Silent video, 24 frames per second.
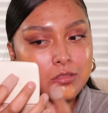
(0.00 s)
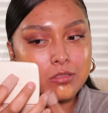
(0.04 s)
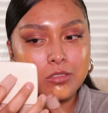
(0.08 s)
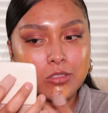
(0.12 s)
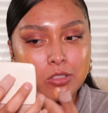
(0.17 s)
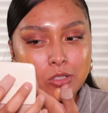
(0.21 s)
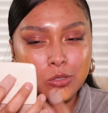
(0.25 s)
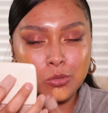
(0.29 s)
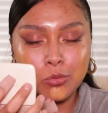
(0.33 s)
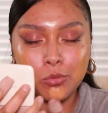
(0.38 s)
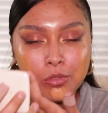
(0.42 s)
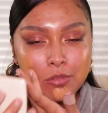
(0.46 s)

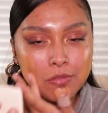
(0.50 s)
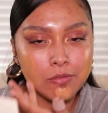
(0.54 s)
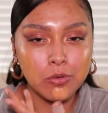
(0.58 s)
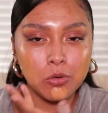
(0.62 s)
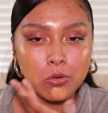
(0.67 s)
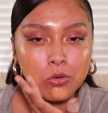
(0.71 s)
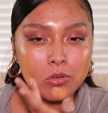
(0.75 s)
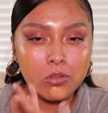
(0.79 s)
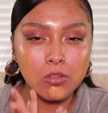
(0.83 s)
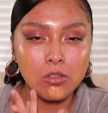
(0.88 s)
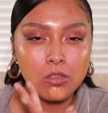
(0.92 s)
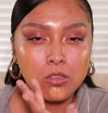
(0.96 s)

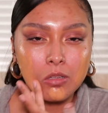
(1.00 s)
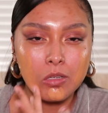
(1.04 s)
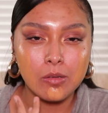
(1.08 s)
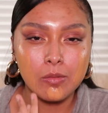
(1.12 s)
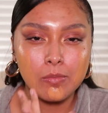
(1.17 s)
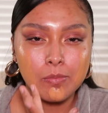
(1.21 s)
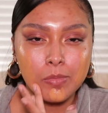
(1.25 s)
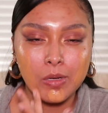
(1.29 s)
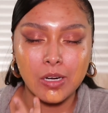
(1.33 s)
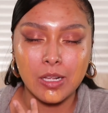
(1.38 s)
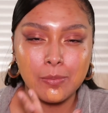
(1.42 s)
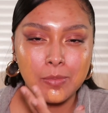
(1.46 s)
Youthful,
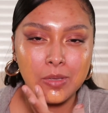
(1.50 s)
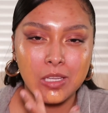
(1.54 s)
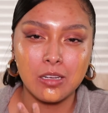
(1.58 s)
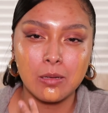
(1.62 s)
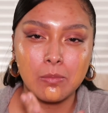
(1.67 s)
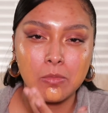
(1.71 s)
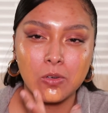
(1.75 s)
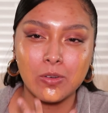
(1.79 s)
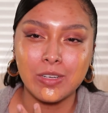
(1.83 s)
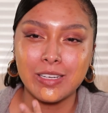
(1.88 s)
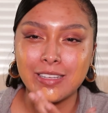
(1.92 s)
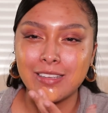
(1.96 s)
but I mean, I'm
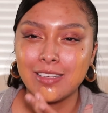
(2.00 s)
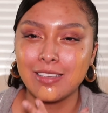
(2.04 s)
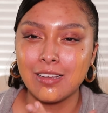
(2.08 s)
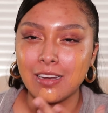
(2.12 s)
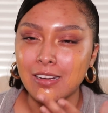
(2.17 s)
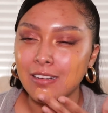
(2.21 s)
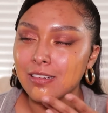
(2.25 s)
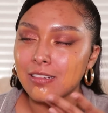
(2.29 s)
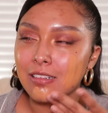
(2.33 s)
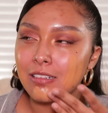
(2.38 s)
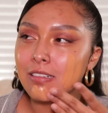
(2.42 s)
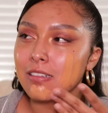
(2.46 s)
already
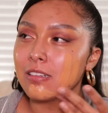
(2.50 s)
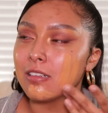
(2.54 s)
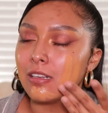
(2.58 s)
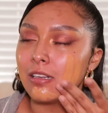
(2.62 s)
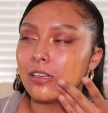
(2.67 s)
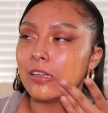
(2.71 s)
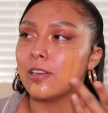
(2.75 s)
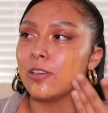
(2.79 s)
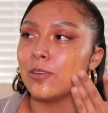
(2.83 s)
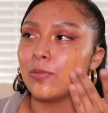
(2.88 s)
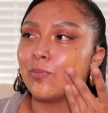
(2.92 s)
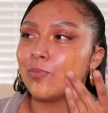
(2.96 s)
young,
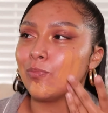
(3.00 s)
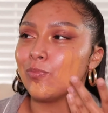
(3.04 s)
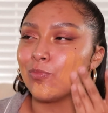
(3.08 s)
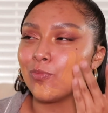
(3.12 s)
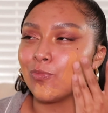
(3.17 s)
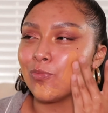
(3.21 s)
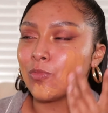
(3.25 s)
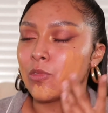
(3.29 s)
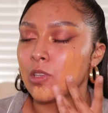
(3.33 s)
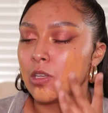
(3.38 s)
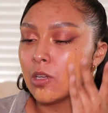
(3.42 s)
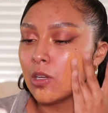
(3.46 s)

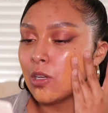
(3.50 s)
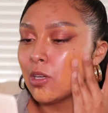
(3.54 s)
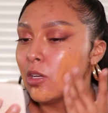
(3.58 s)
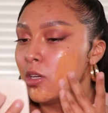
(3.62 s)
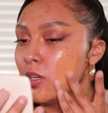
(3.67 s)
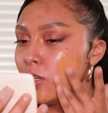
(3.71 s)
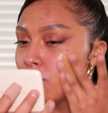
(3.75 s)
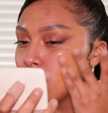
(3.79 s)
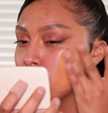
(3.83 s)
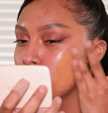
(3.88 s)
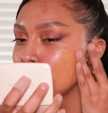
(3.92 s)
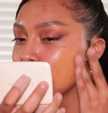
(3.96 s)

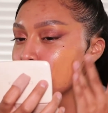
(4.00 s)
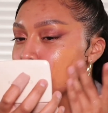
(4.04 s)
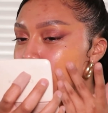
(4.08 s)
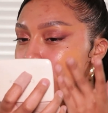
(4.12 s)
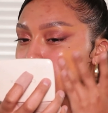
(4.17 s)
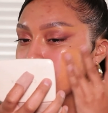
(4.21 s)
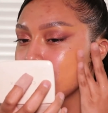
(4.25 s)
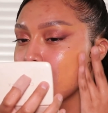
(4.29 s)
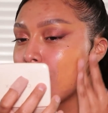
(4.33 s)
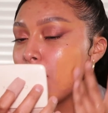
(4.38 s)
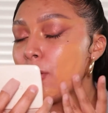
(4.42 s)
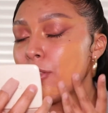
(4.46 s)
so
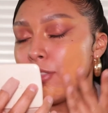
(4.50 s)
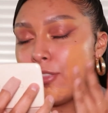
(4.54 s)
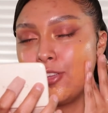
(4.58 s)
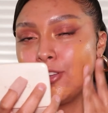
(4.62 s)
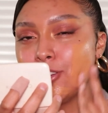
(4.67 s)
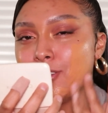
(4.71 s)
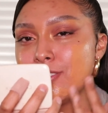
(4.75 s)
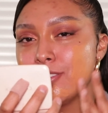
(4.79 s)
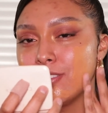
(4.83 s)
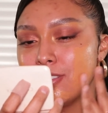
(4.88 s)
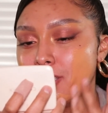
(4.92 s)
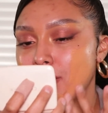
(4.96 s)
just
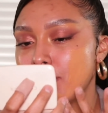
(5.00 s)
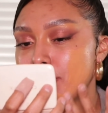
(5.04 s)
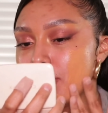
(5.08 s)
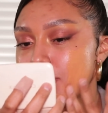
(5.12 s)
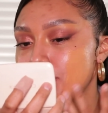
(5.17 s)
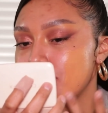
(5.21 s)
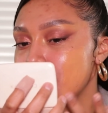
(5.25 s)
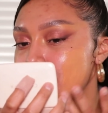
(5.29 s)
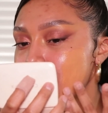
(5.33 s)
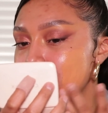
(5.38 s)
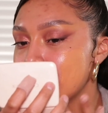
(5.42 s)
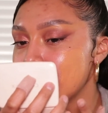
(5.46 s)
healthier. It makes my
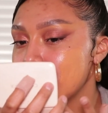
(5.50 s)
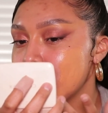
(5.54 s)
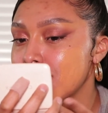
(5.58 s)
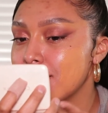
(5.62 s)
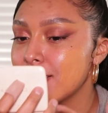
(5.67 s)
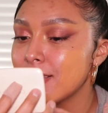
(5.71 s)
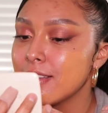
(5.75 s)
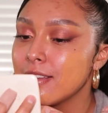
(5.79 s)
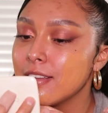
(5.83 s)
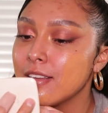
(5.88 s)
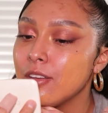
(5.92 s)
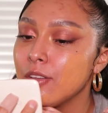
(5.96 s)
skin look
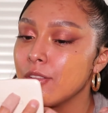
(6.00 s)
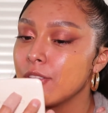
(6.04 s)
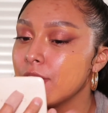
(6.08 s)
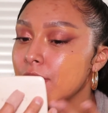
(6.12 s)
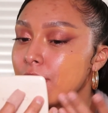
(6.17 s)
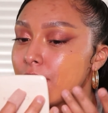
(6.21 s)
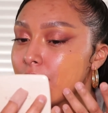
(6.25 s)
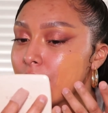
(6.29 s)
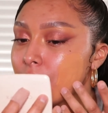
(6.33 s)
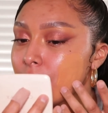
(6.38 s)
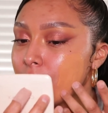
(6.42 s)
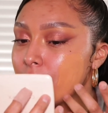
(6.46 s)
healthier,
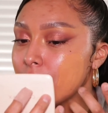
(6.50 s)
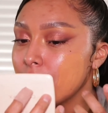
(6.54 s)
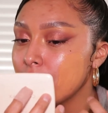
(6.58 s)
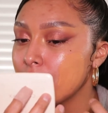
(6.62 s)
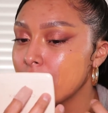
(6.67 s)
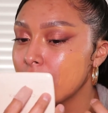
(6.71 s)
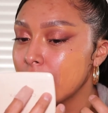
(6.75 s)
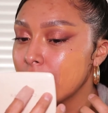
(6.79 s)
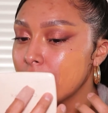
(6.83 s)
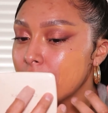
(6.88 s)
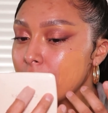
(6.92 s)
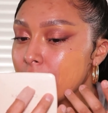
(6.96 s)
and I
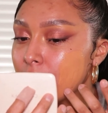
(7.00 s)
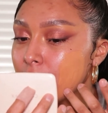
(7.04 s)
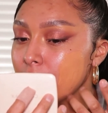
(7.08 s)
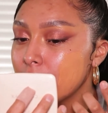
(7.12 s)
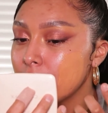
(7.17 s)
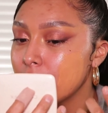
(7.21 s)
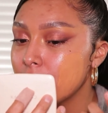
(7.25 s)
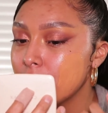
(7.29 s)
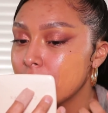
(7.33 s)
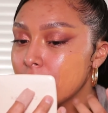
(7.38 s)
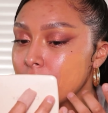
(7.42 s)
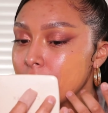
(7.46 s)
like
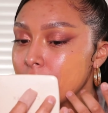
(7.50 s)
that.